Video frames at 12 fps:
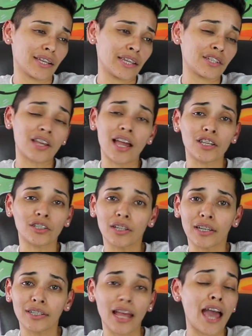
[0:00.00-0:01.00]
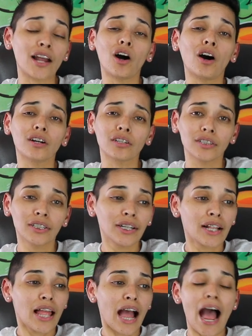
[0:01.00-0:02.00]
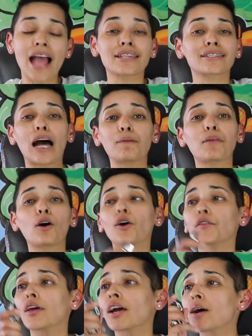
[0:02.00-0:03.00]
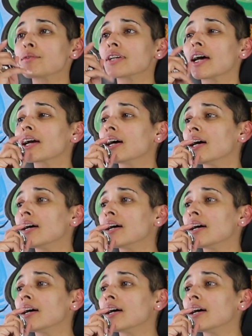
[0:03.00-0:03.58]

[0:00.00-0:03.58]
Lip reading: ejaculate at all. I stopped the whole thing. I was like,